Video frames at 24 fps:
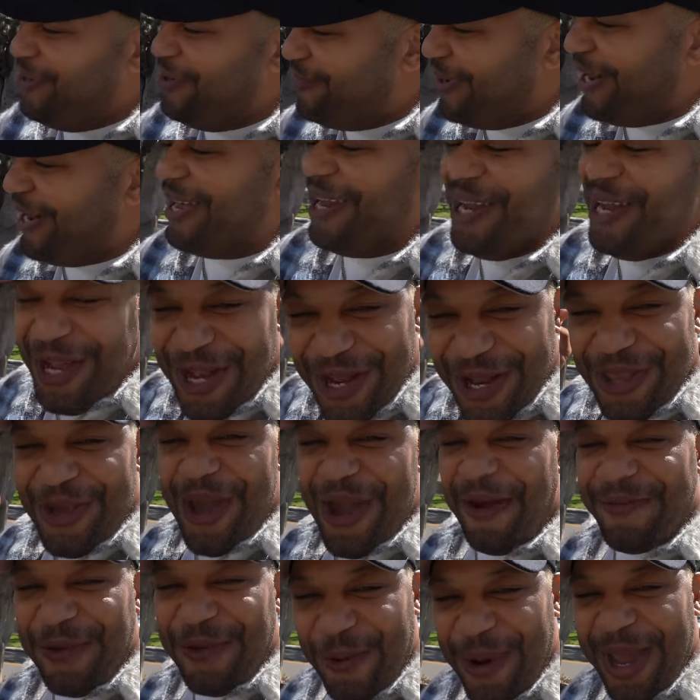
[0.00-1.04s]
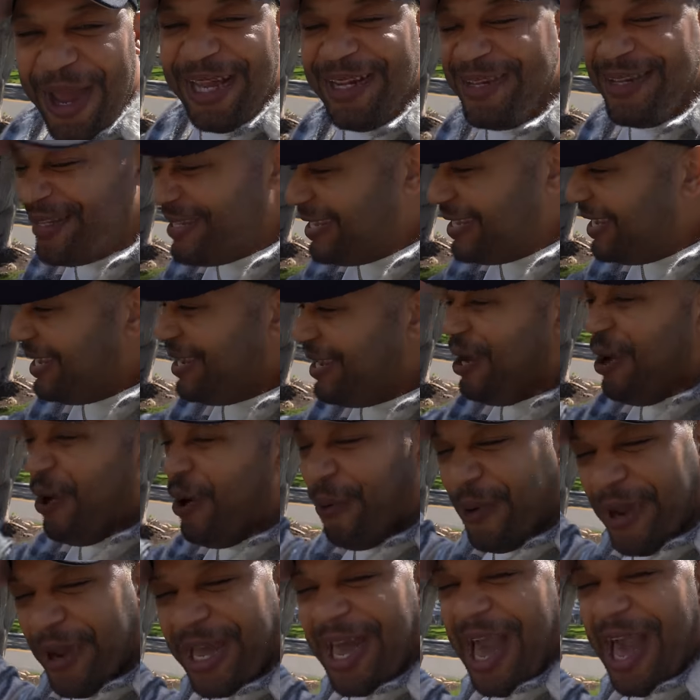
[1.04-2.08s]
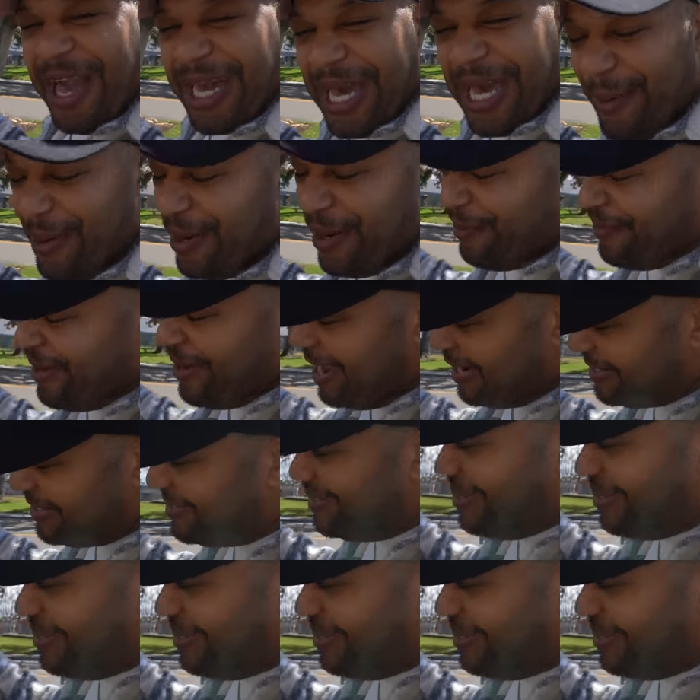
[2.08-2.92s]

you, but you have to wait and see what I got coming up next